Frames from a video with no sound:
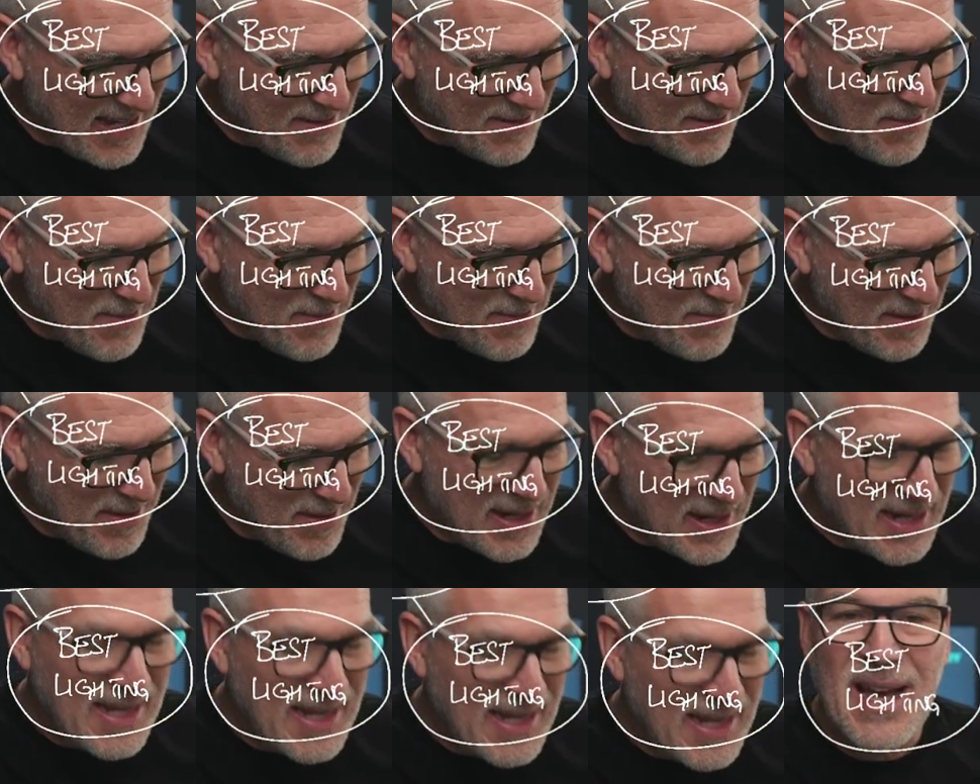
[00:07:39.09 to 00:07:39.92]
Maybe
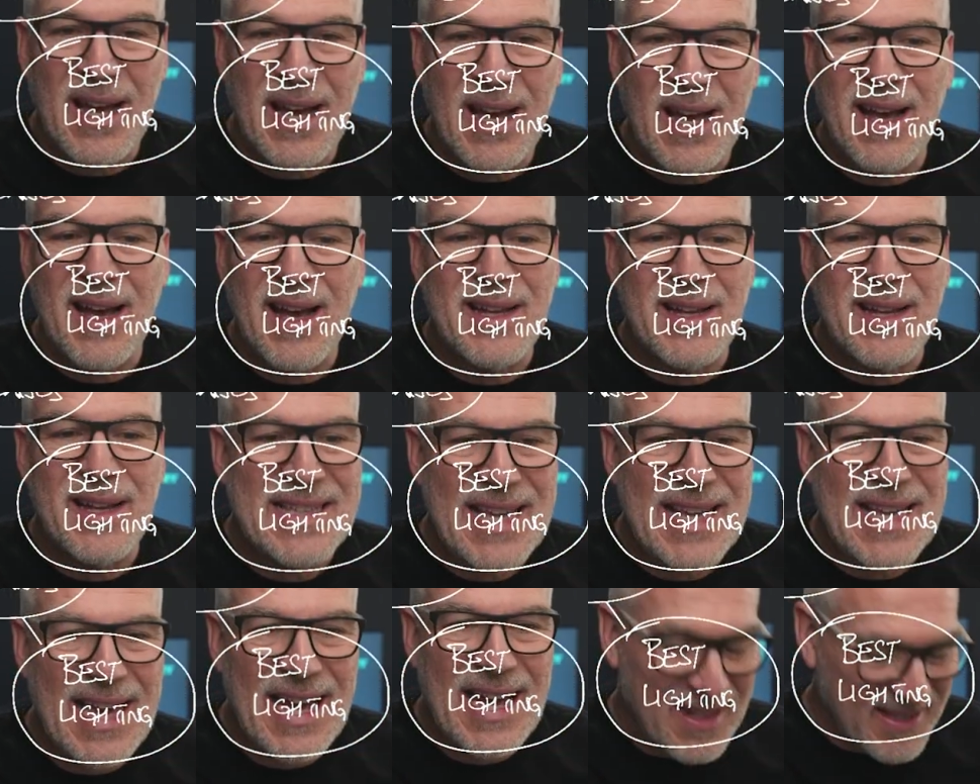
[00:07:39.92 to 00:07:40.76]
we
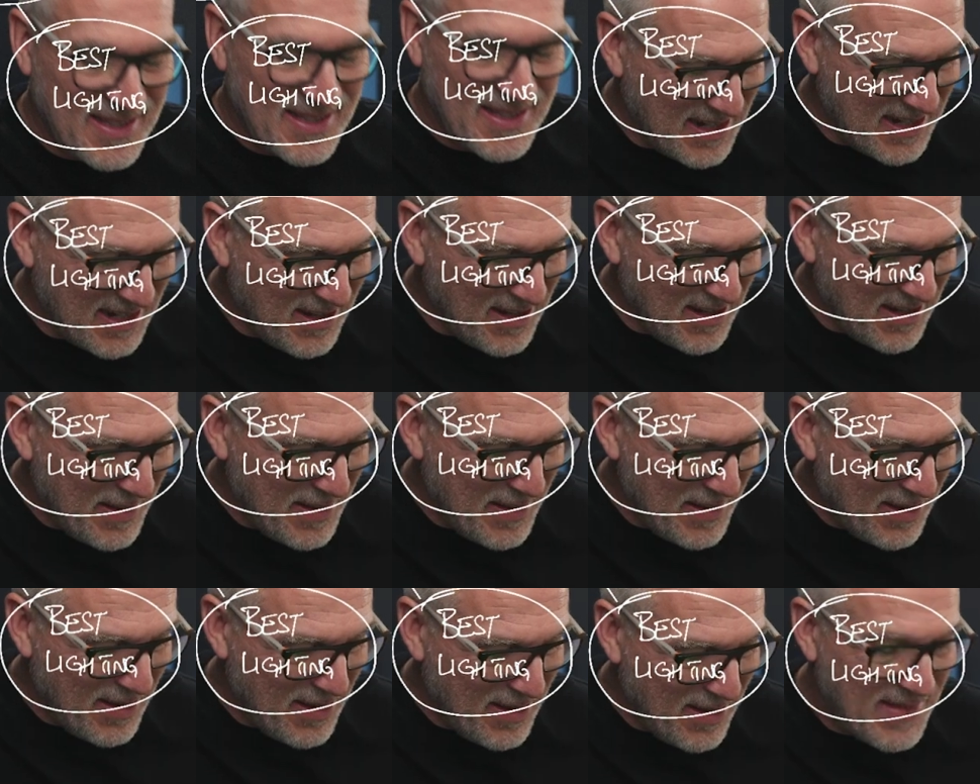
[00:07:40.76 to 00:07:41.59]
get asked a lot
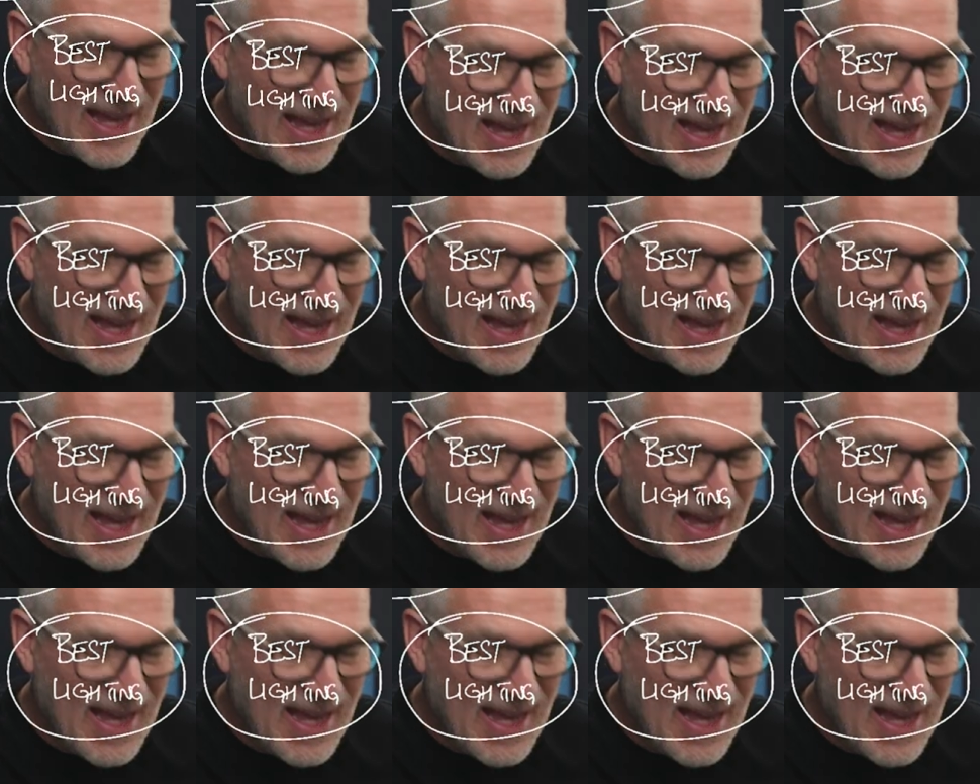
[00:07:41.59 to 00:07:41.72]
about